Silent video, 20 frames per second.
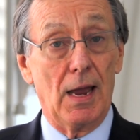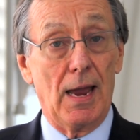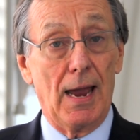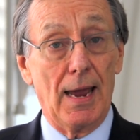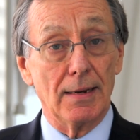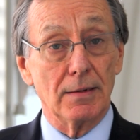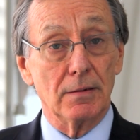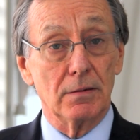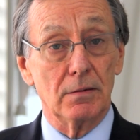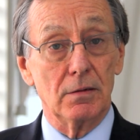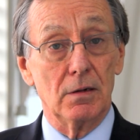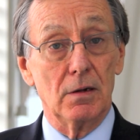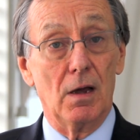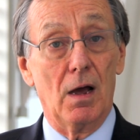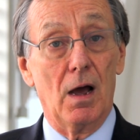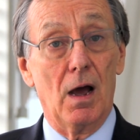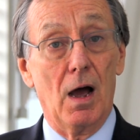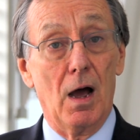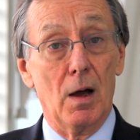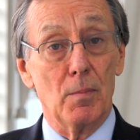And
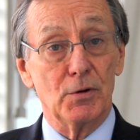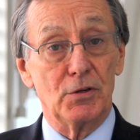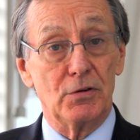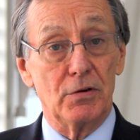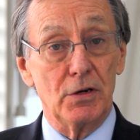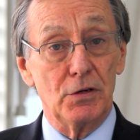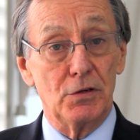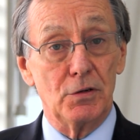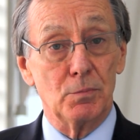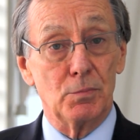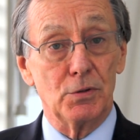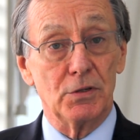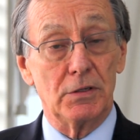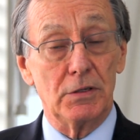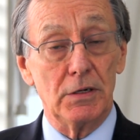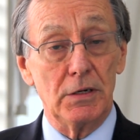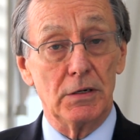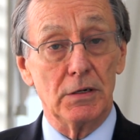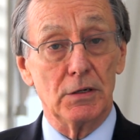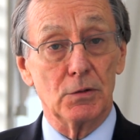arbitration
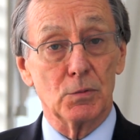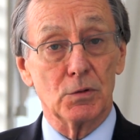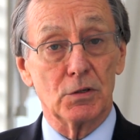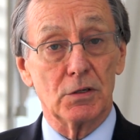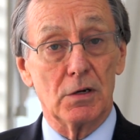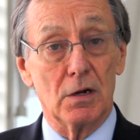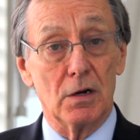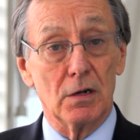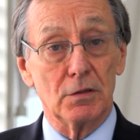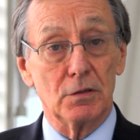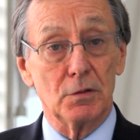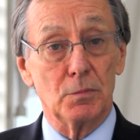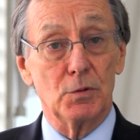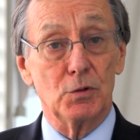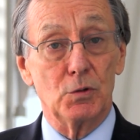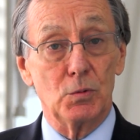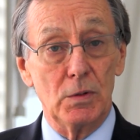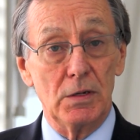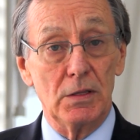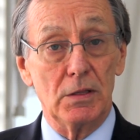proceedings were started
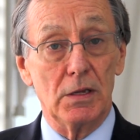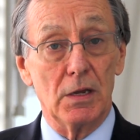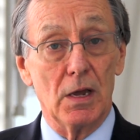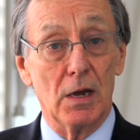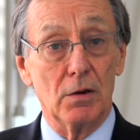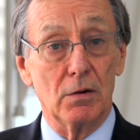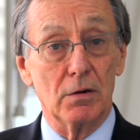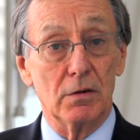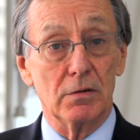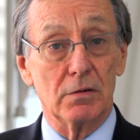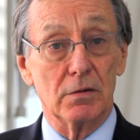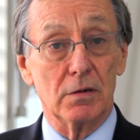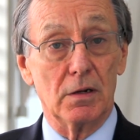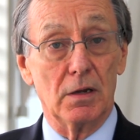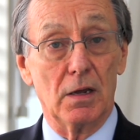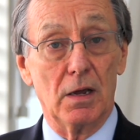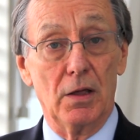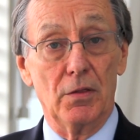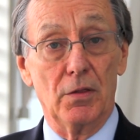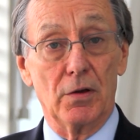between the owners
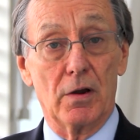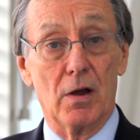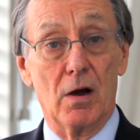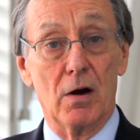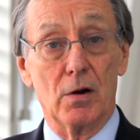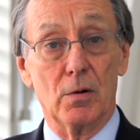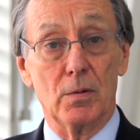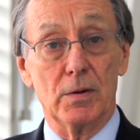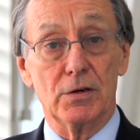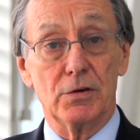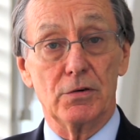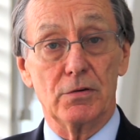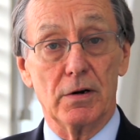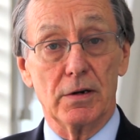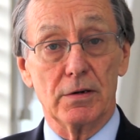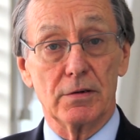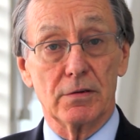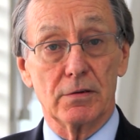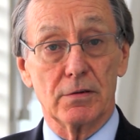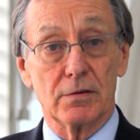and the cargo
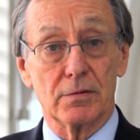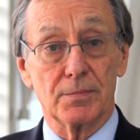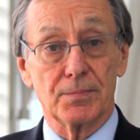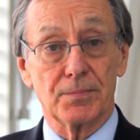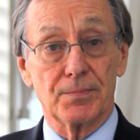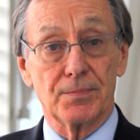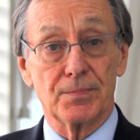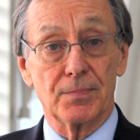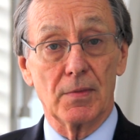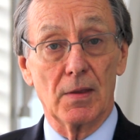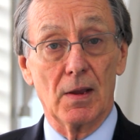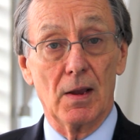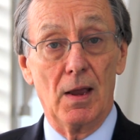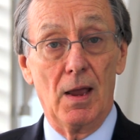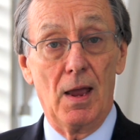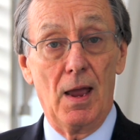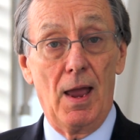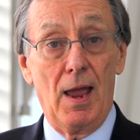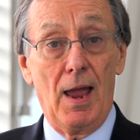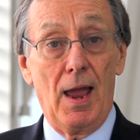interests.
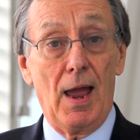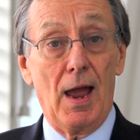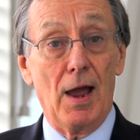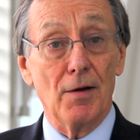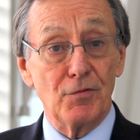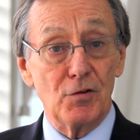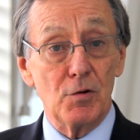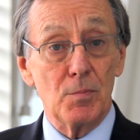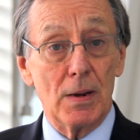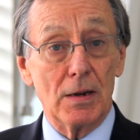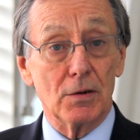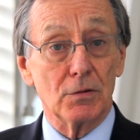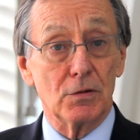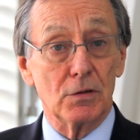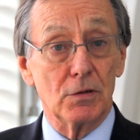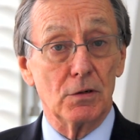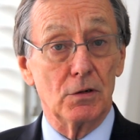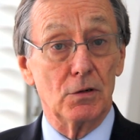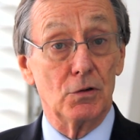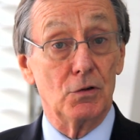After
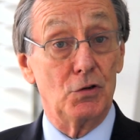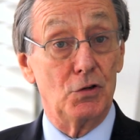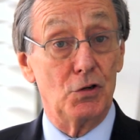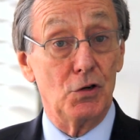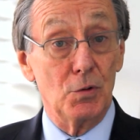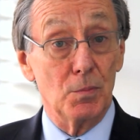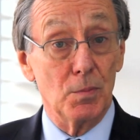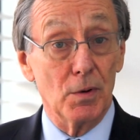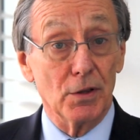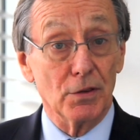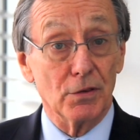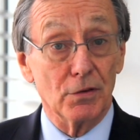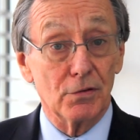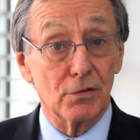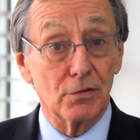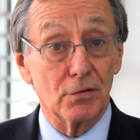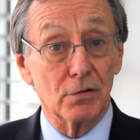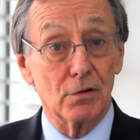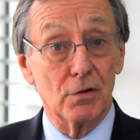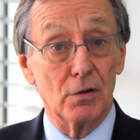about 2
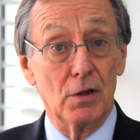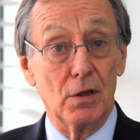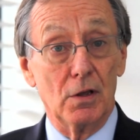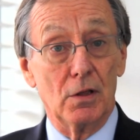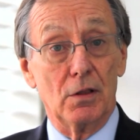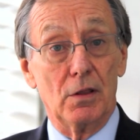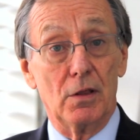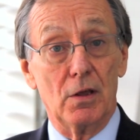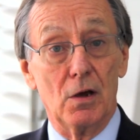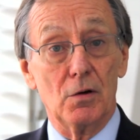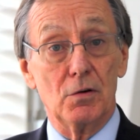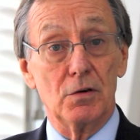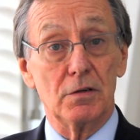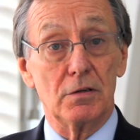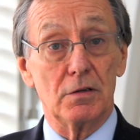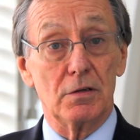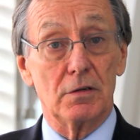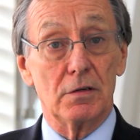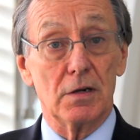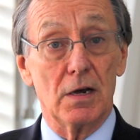months, the
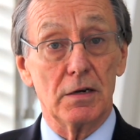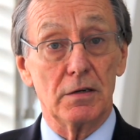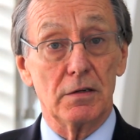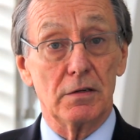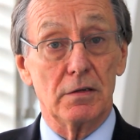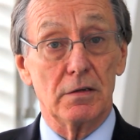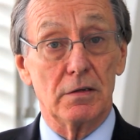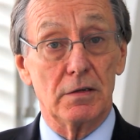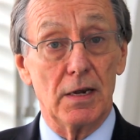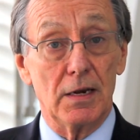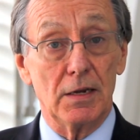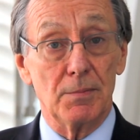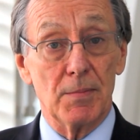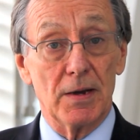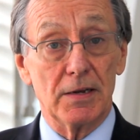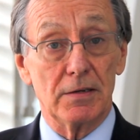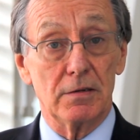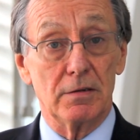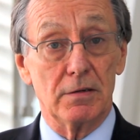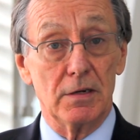owners decided to take
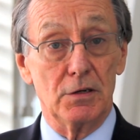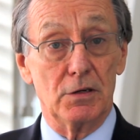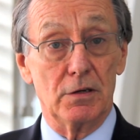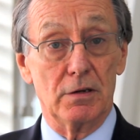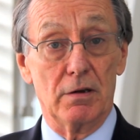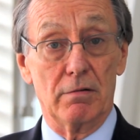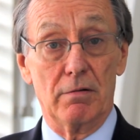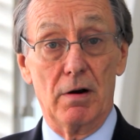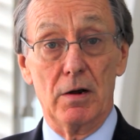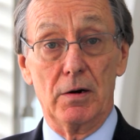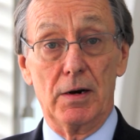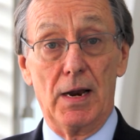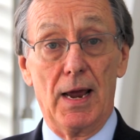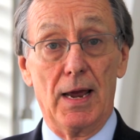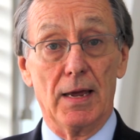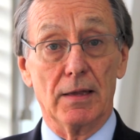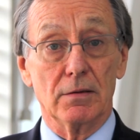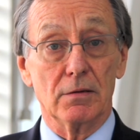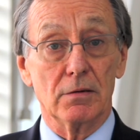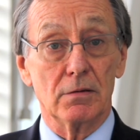matters into their own
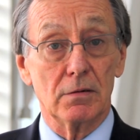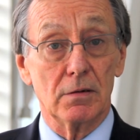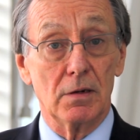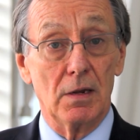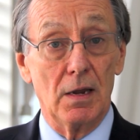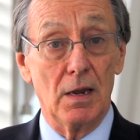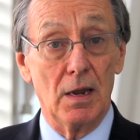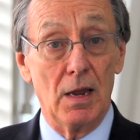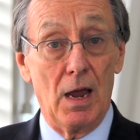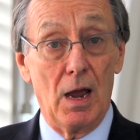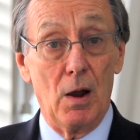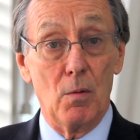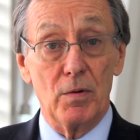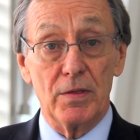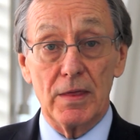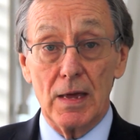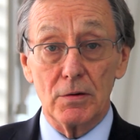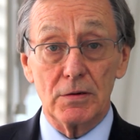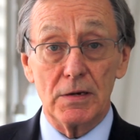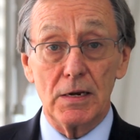hands, and
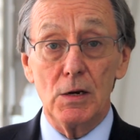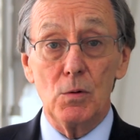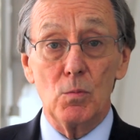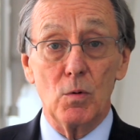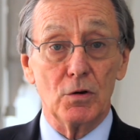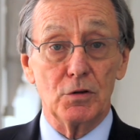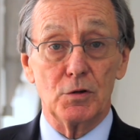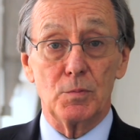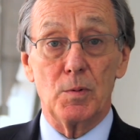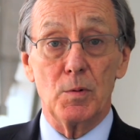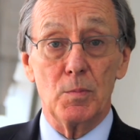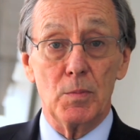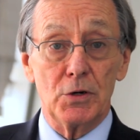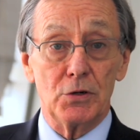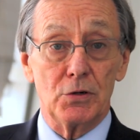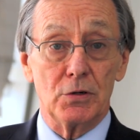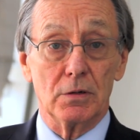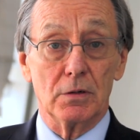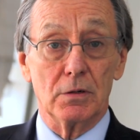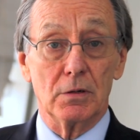without anyone's
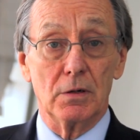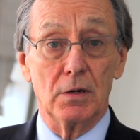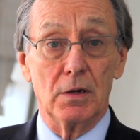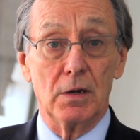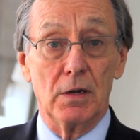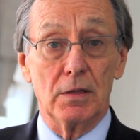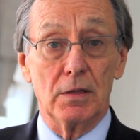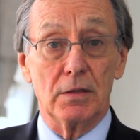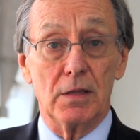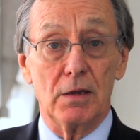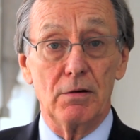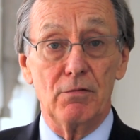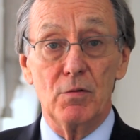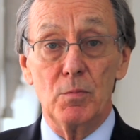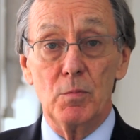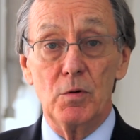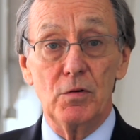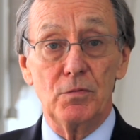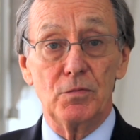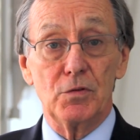permission, they
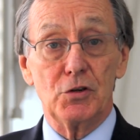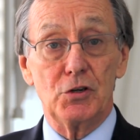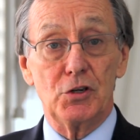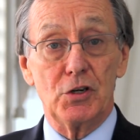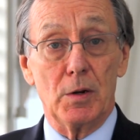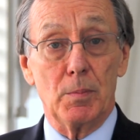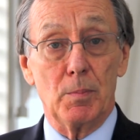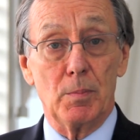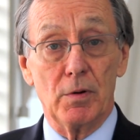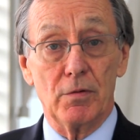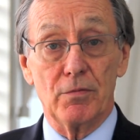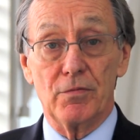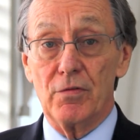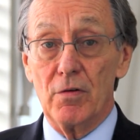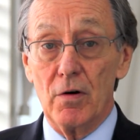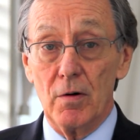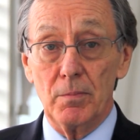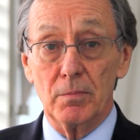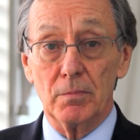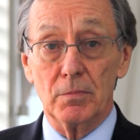removed the ship
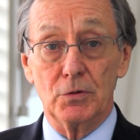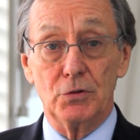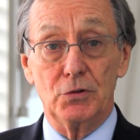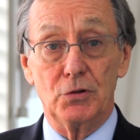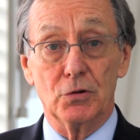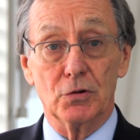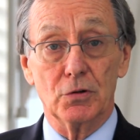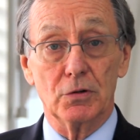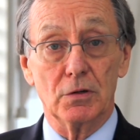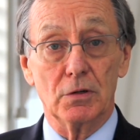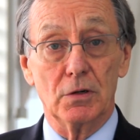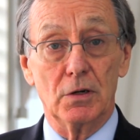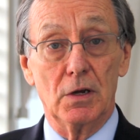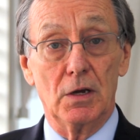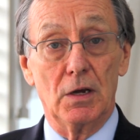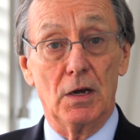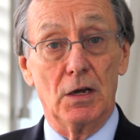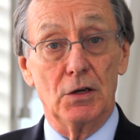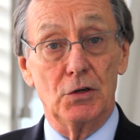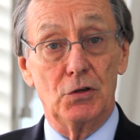from Jordan
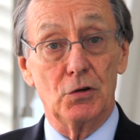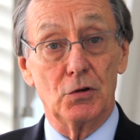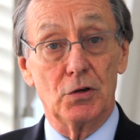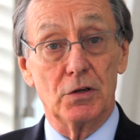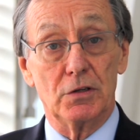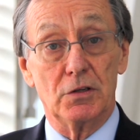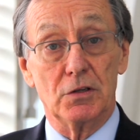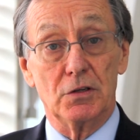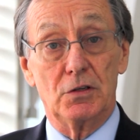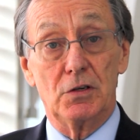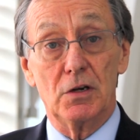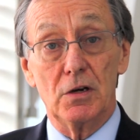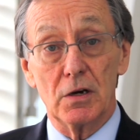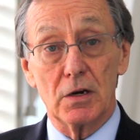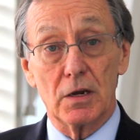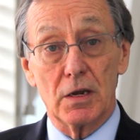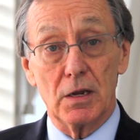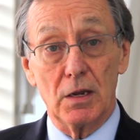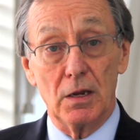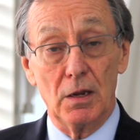and took it to
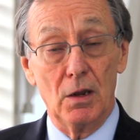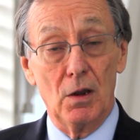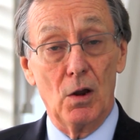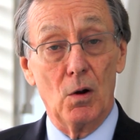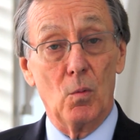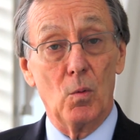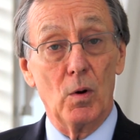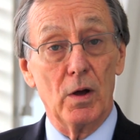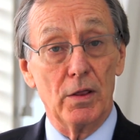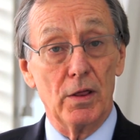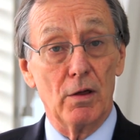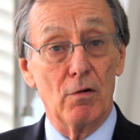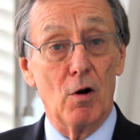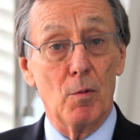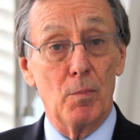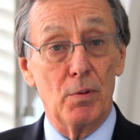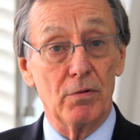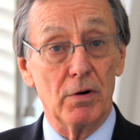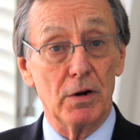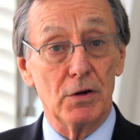Turkey, where their
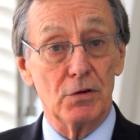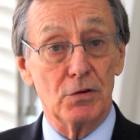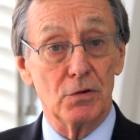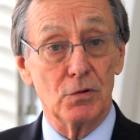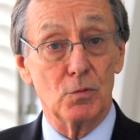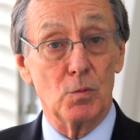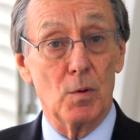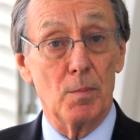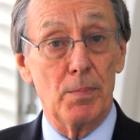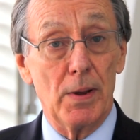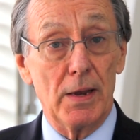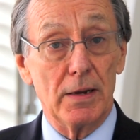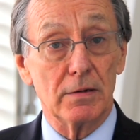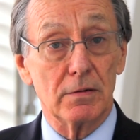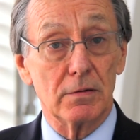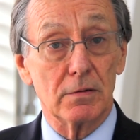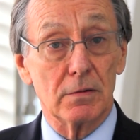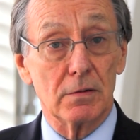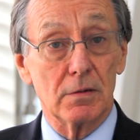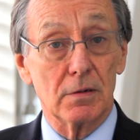operations were
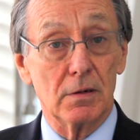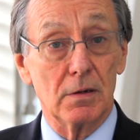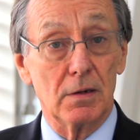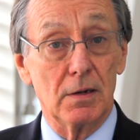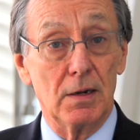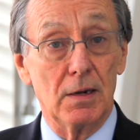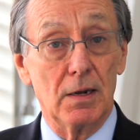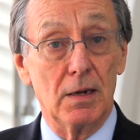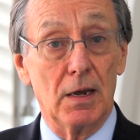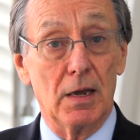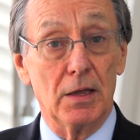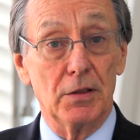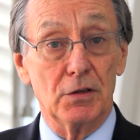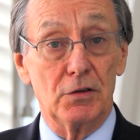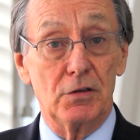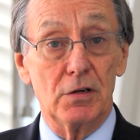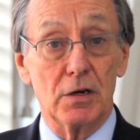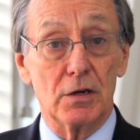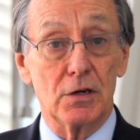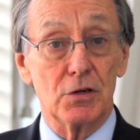based. And the
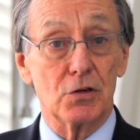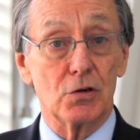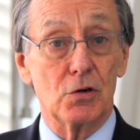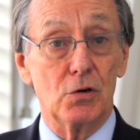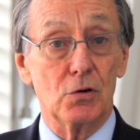Turkish